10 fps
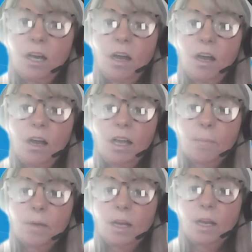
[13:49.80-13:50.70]
I
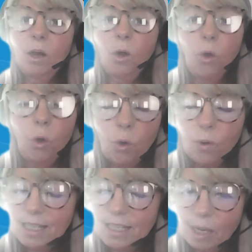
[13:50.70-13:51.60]
am
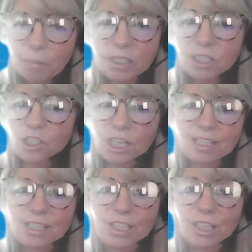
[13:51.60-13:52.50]
always happy to chat
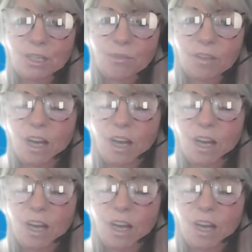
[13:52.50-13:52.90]
to you.